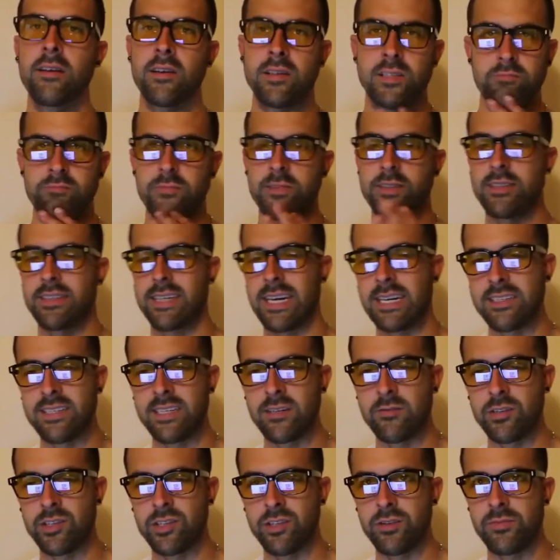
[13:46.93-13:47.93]
If someone says, I
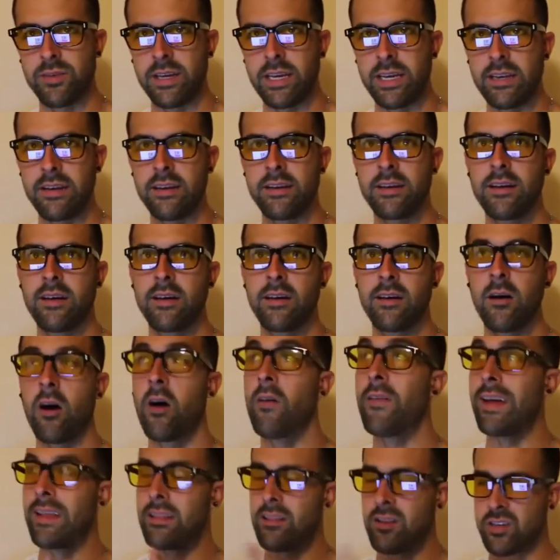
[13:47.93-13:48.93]
see what you mean,
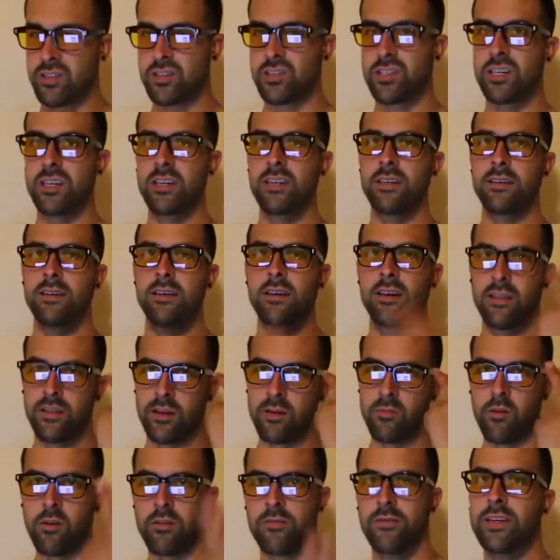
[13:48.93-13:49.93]
oh, that looks good,
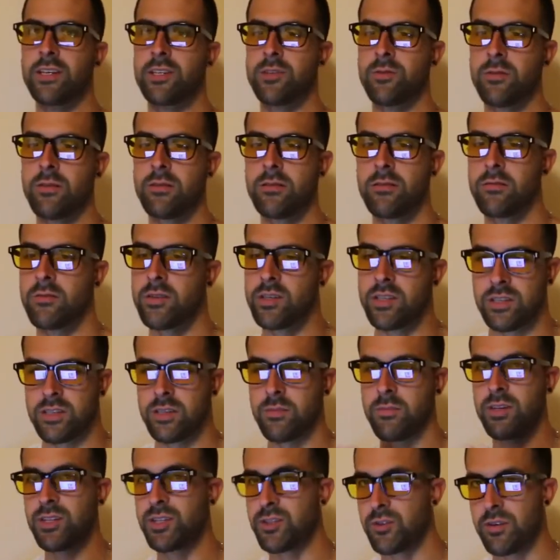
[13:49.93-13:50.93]
they're more visual, which
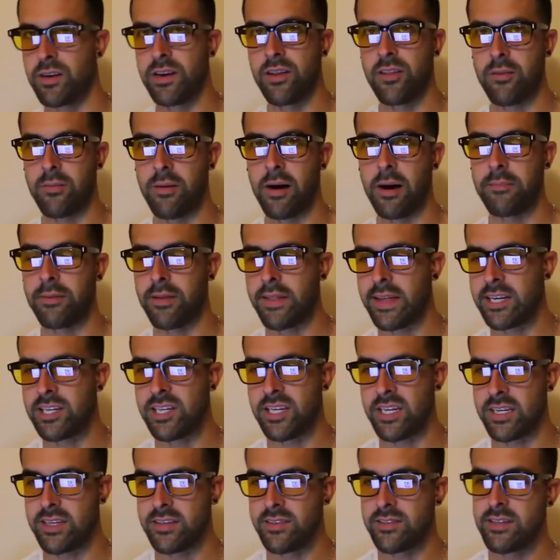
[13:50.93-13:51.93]
the majority of the
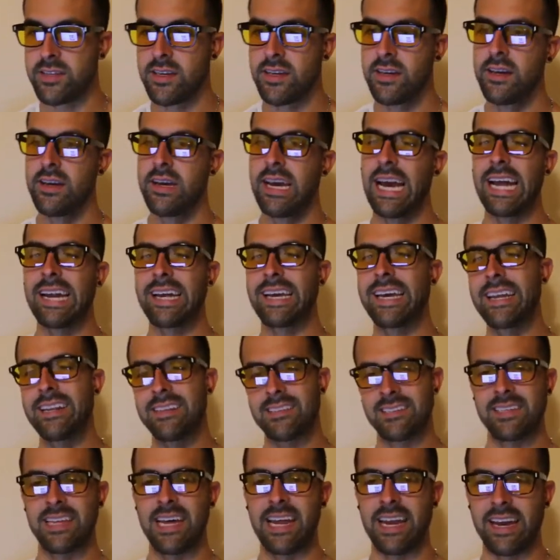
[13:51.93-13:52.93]
population is, and
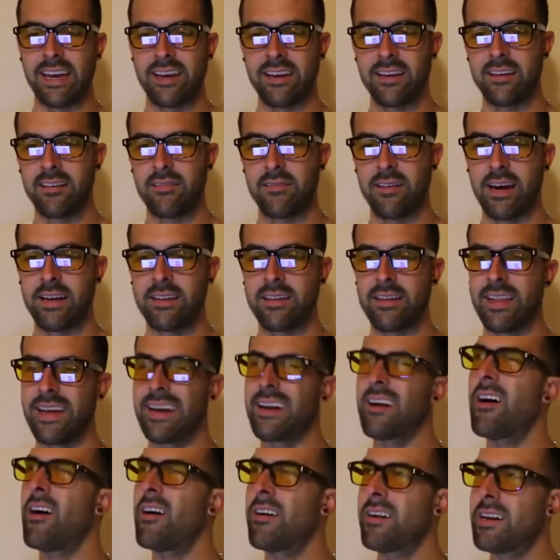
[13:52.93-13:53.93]
kinesthetic, right? They're
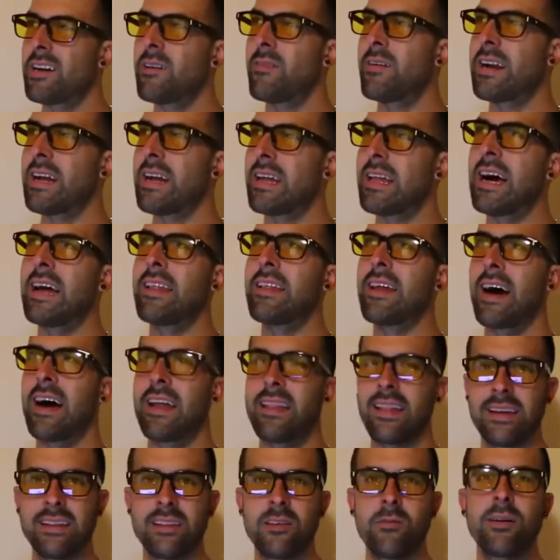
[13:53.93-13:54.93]
like, oh, you know what, I
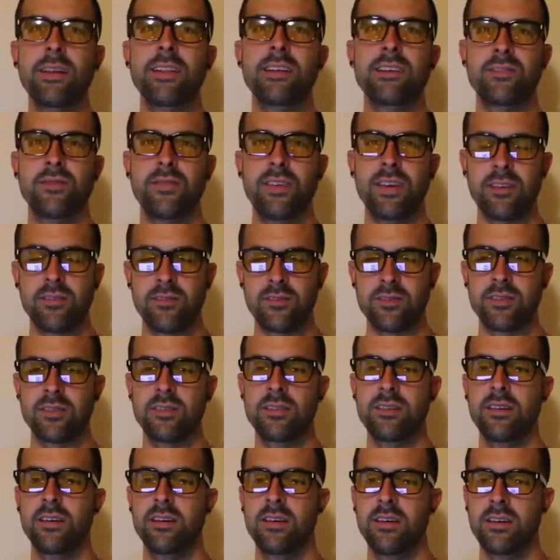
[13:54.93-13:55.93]
like the way this feels.
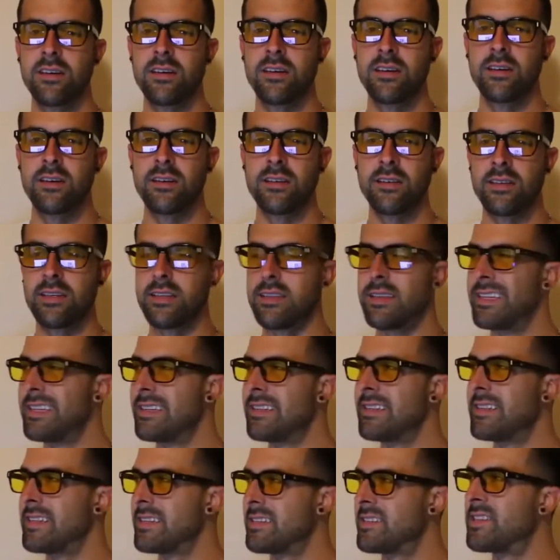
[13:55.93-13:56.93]

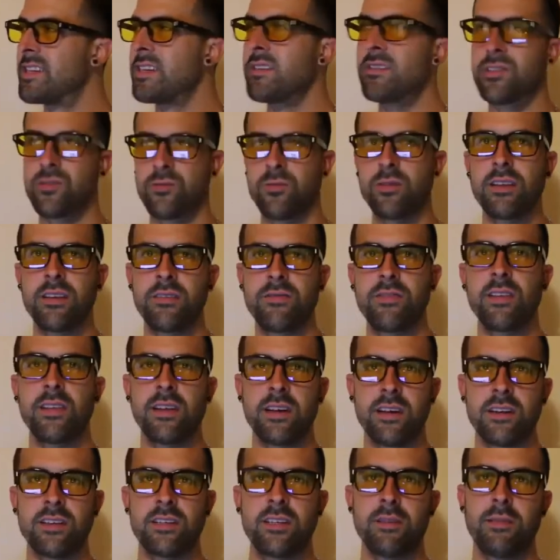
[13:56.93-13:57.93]
This deal is really
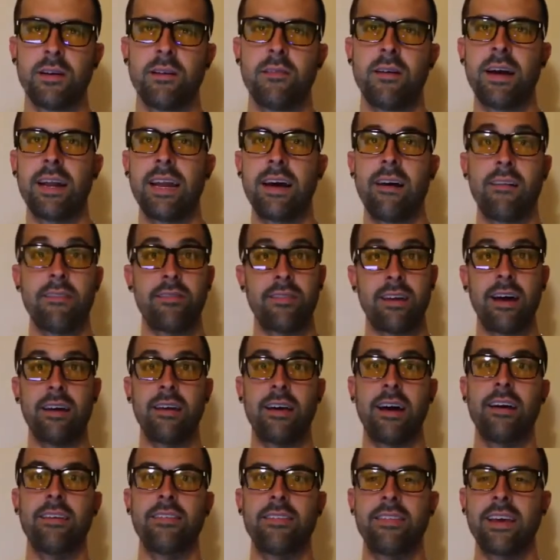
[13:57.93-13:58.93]
feeling good to me right now.
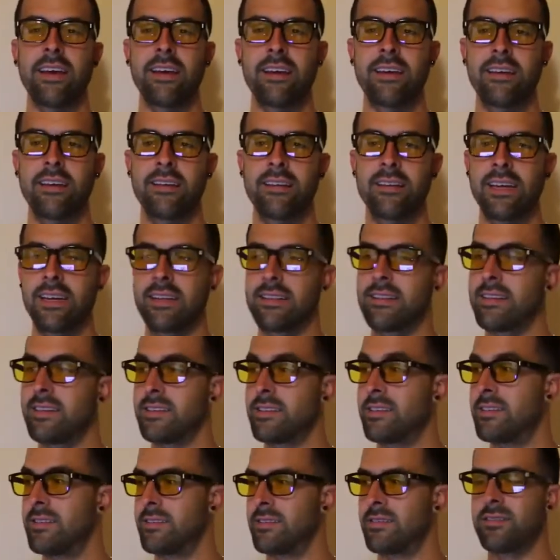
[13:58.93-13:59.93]
I think that
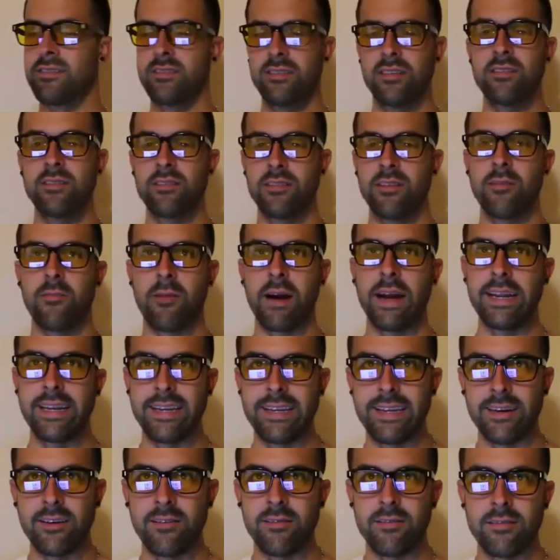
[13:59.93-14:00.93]
this is the right
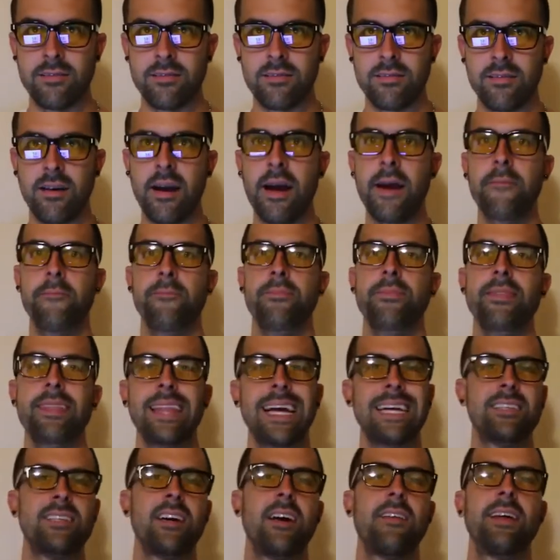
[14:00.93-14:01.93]
deal, right?
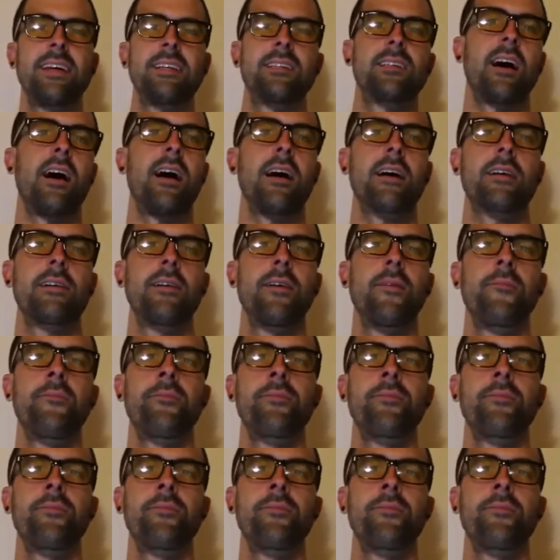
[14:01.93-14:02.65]
That's how they talk.